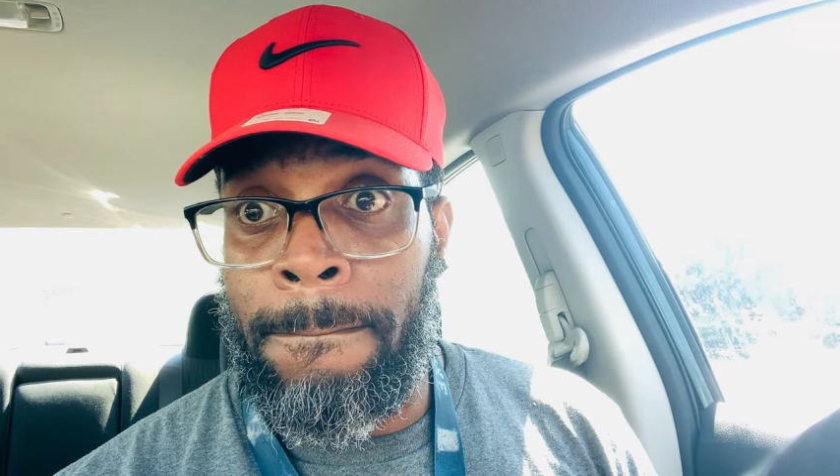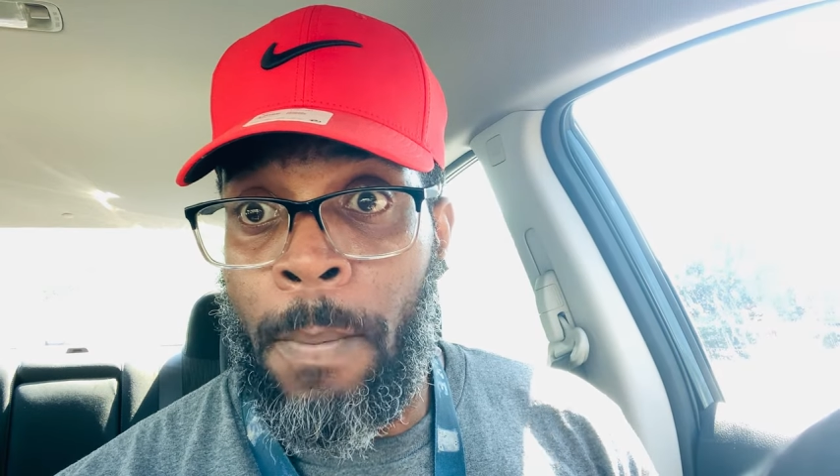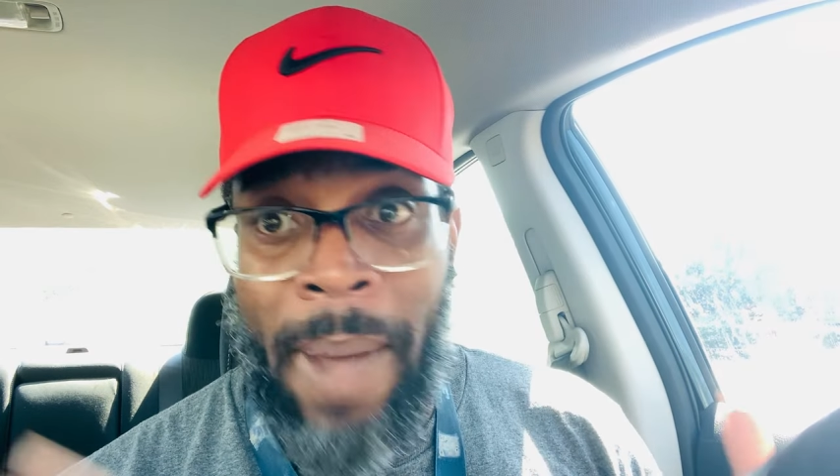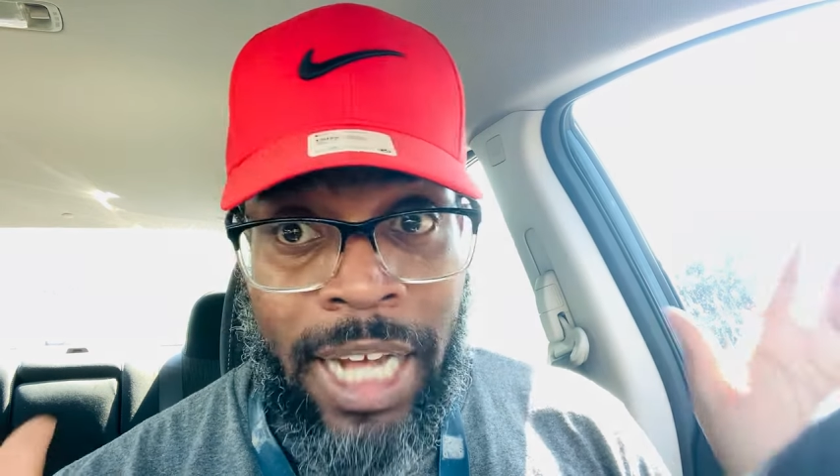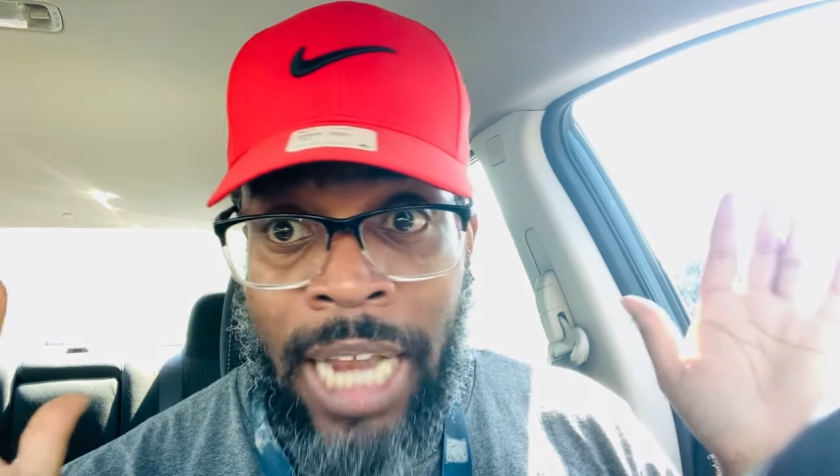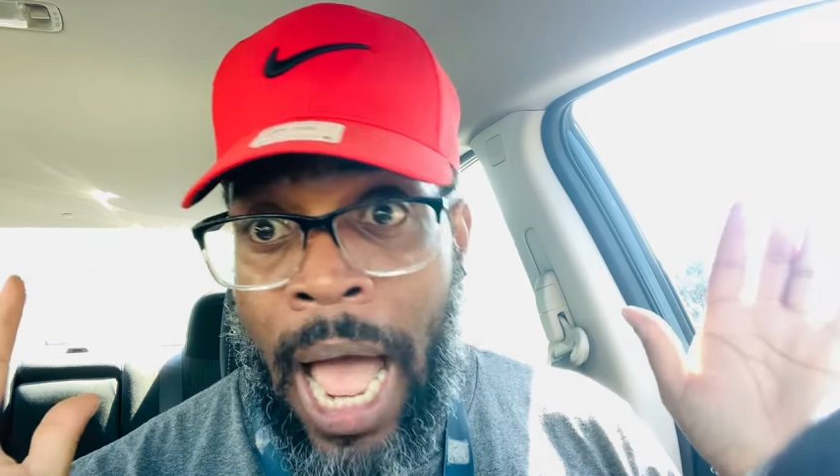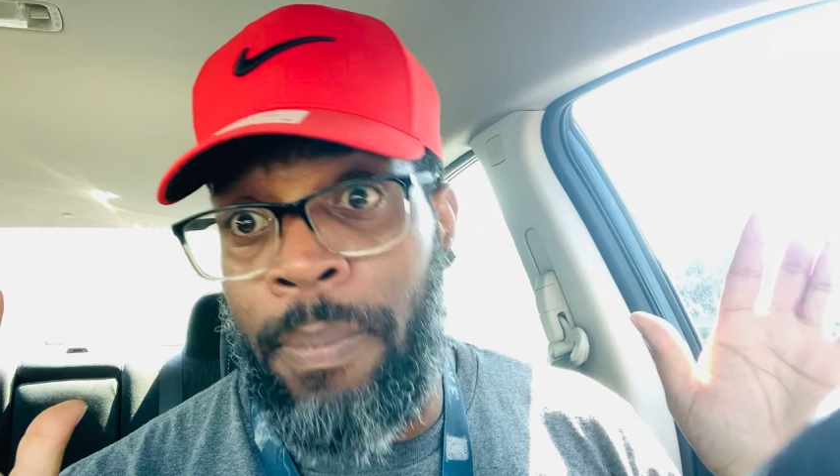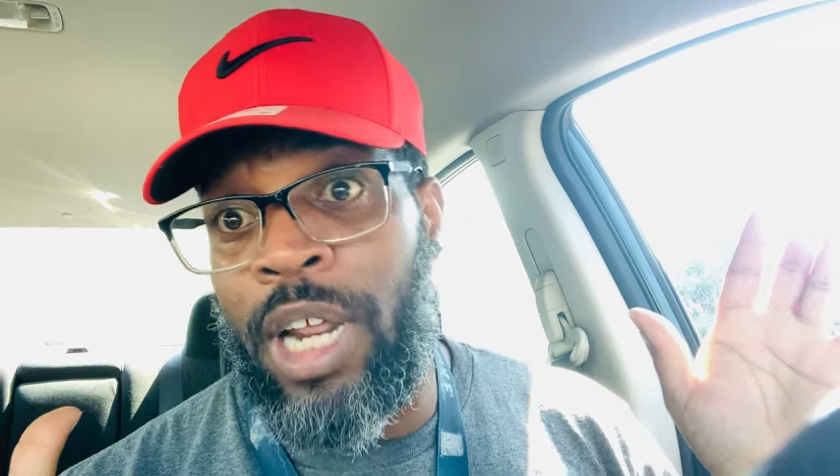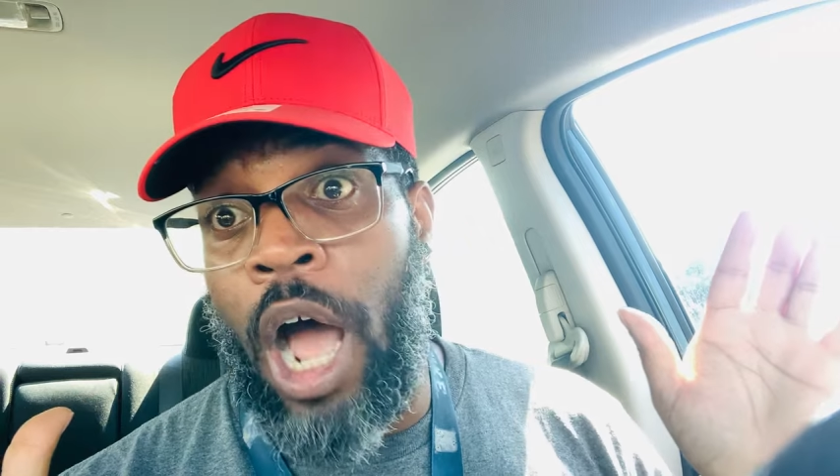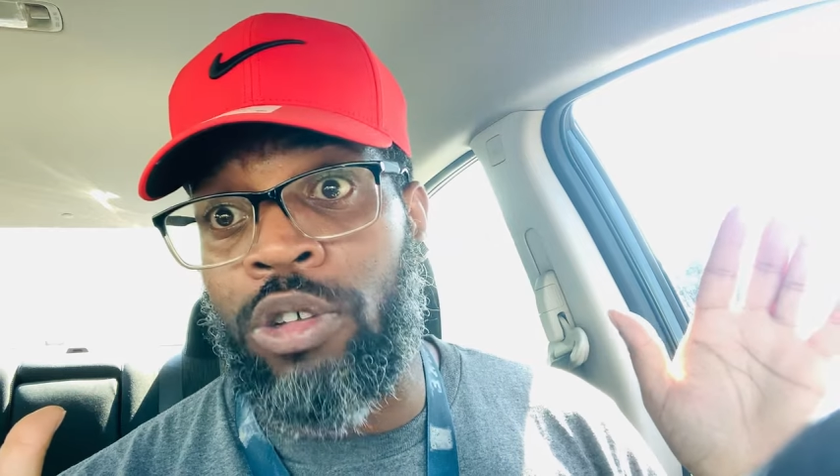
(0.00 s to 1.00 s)
Mike
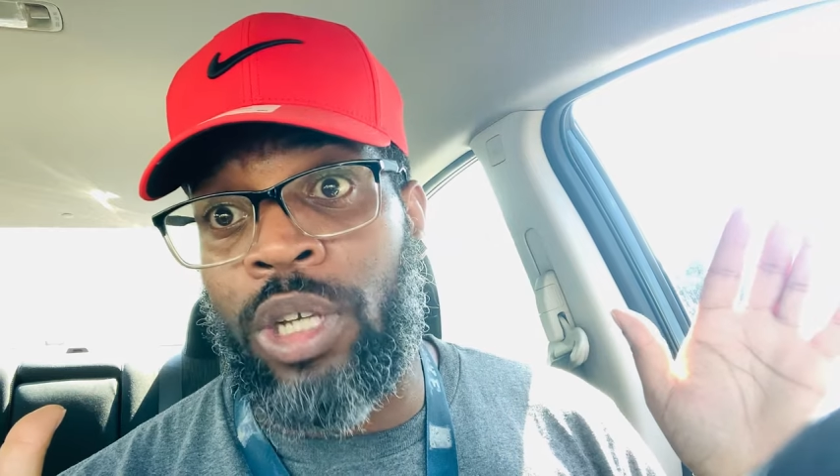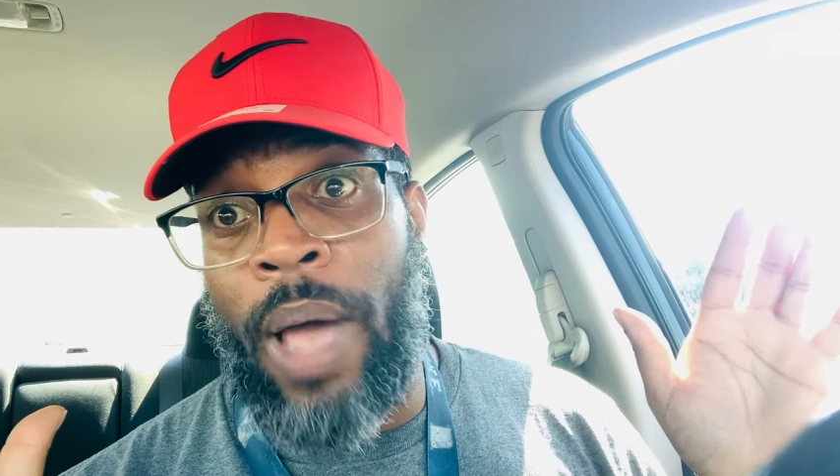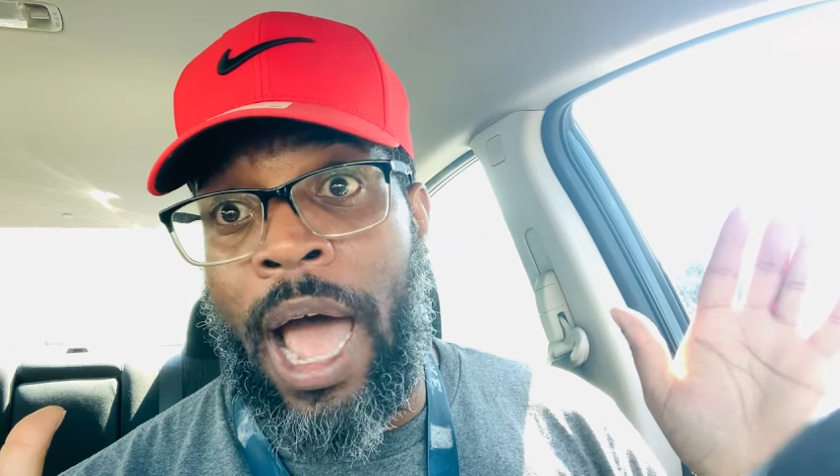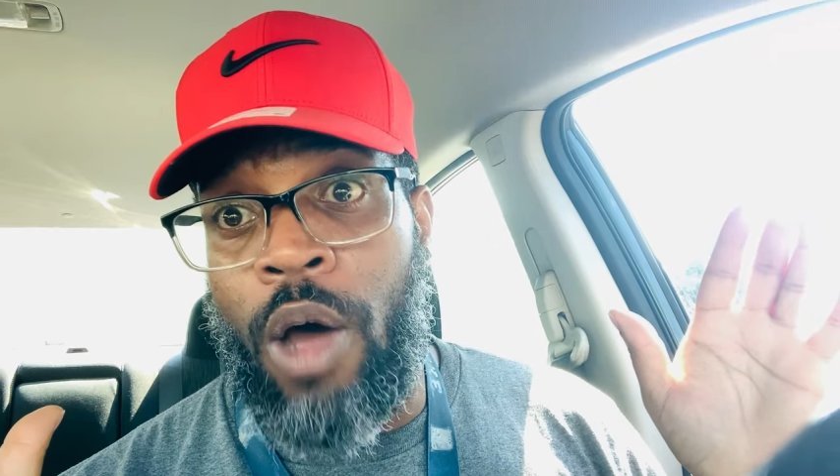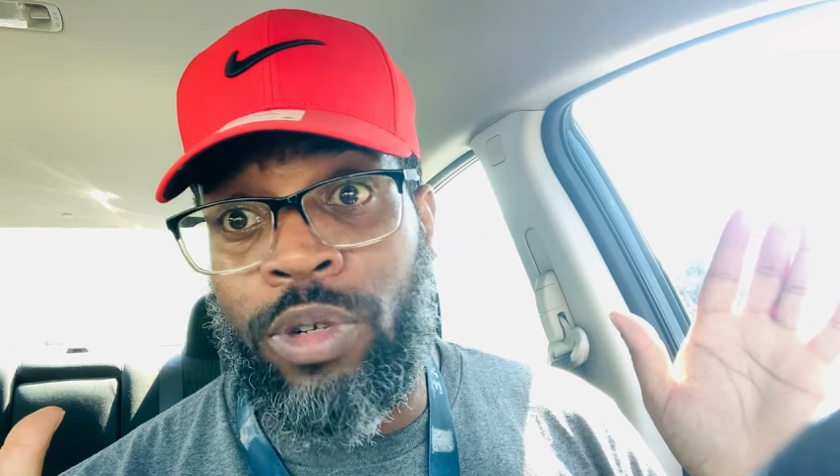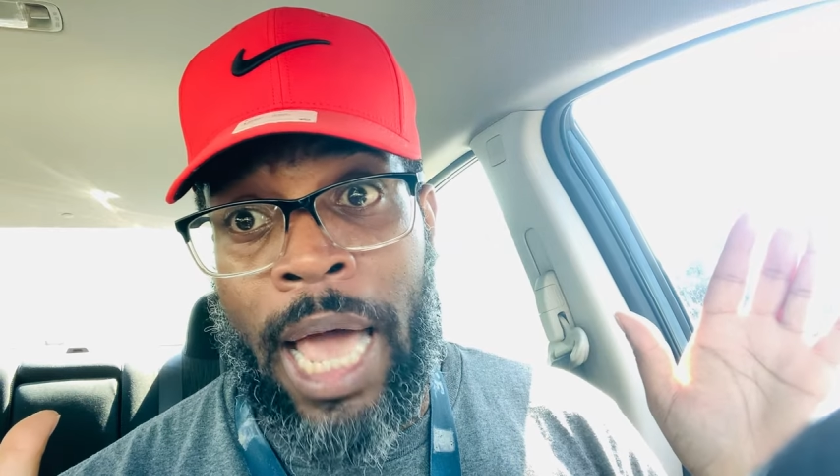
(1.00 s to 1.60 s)
Tomlin also. I